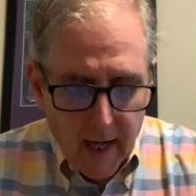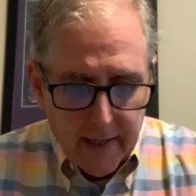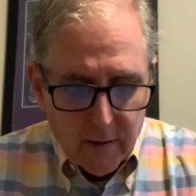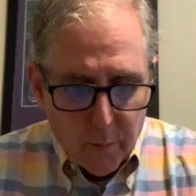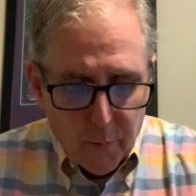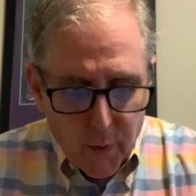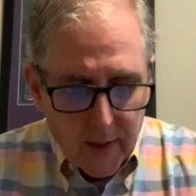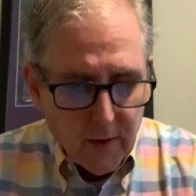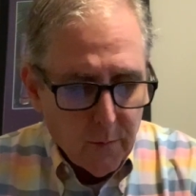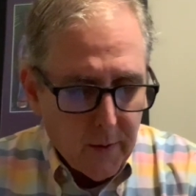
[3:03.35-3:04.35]
as a
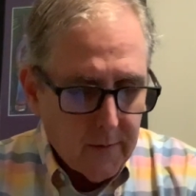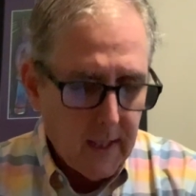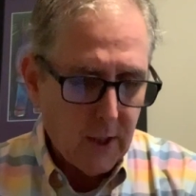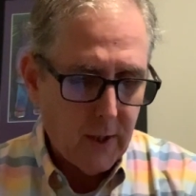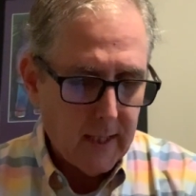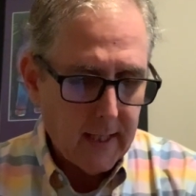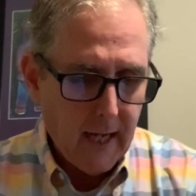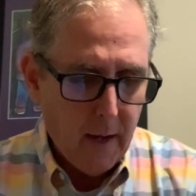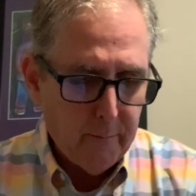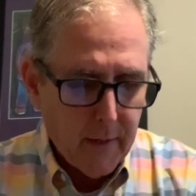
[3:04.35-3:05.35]
present possession and
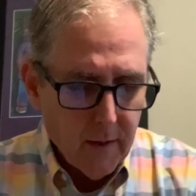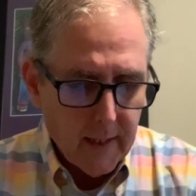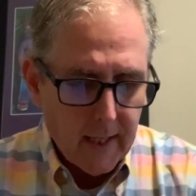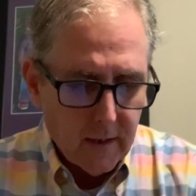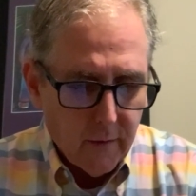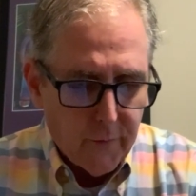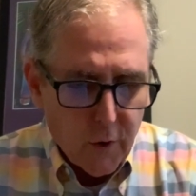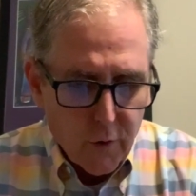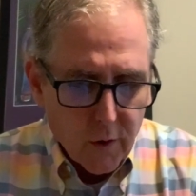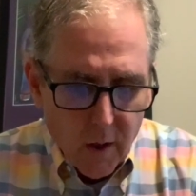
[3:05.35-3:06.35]
not merely as a
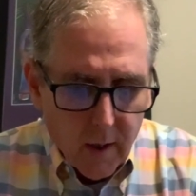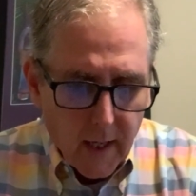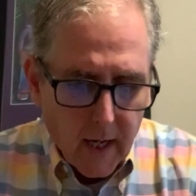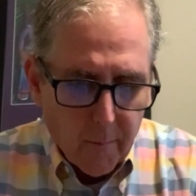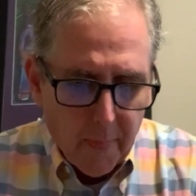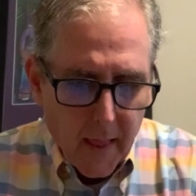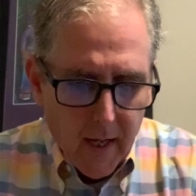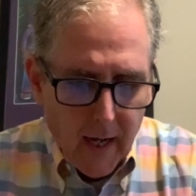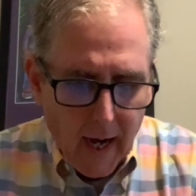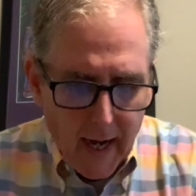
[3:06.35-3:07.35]
future longing.
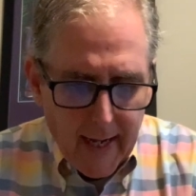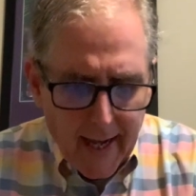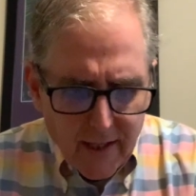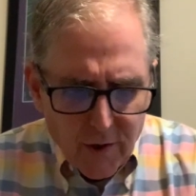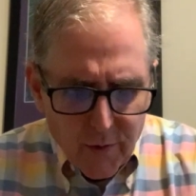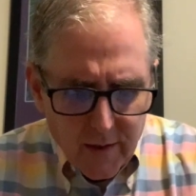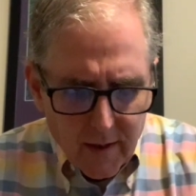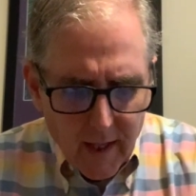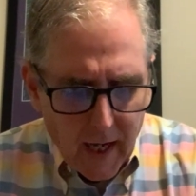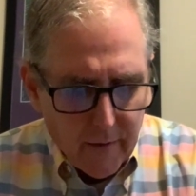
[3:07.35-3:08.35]
I enter into
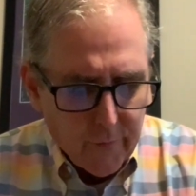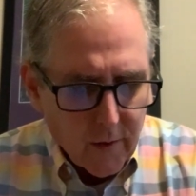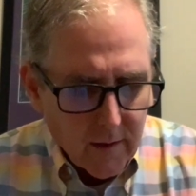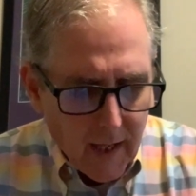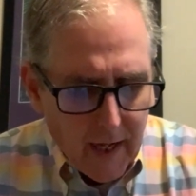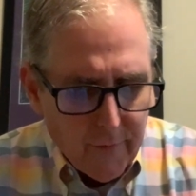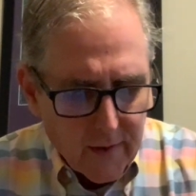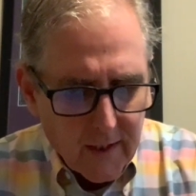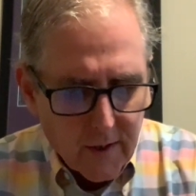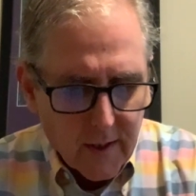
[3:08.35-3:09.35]
life, for life
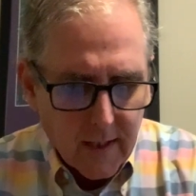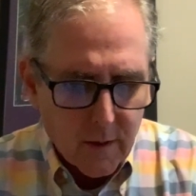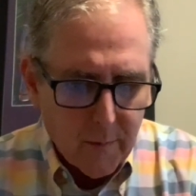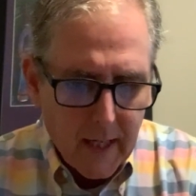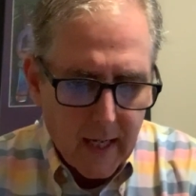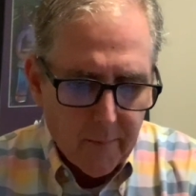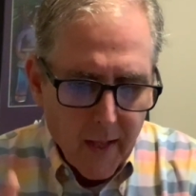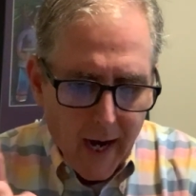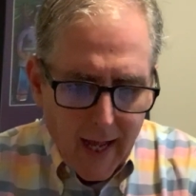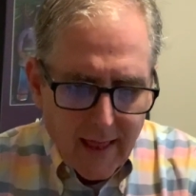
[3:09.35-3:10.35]
has entered into me.
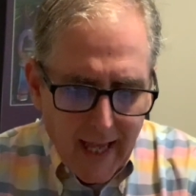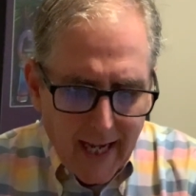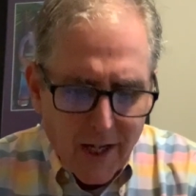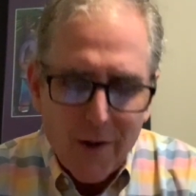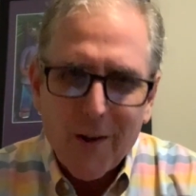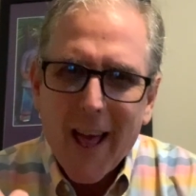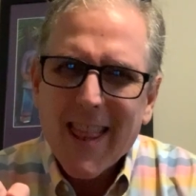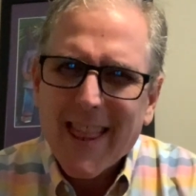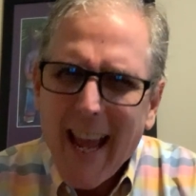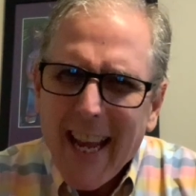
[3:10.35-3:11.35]
I thank you.
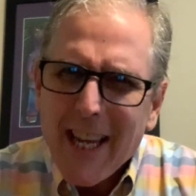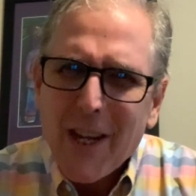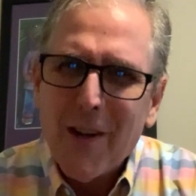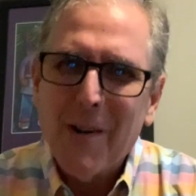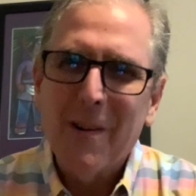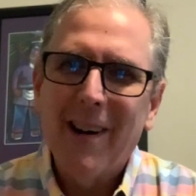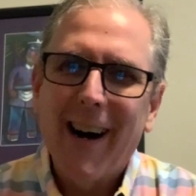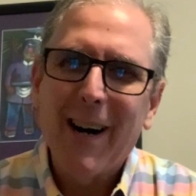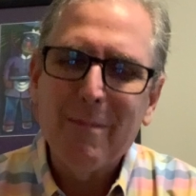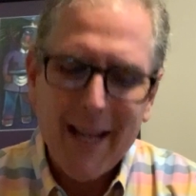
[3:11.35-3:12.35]
Thank you.
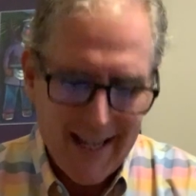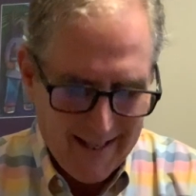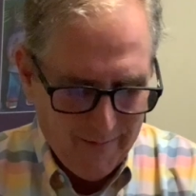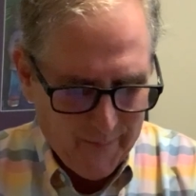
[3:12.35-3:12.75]
Amen.